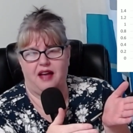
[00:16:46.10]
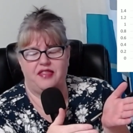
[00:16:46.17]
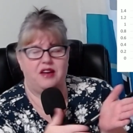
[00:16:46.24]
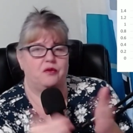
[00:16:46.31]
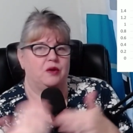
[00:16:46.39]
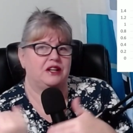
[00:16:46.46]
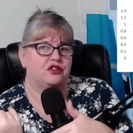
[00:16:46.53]

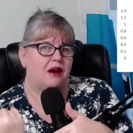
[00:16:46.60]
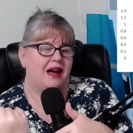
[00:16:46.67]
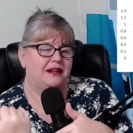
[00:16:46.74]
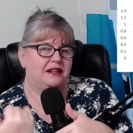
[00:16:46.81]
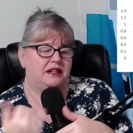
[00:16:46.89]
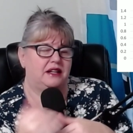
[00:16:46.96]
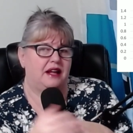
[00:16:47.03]
and then
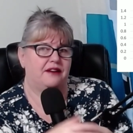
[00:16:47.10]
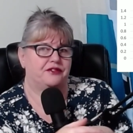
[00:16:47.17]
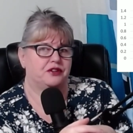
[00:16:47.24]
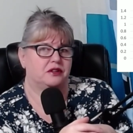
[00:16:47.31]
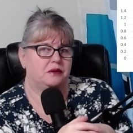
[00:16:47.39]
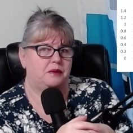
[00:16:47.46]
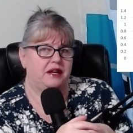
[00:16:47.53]
retracting it
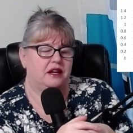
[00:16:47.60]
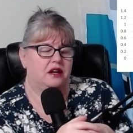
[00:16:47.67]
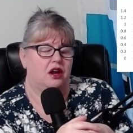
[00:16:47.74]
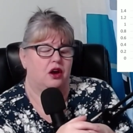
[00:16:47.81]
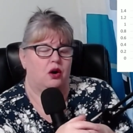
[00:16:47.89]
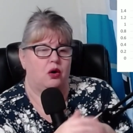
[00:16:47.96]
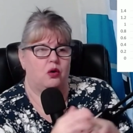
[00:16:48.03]
after a week.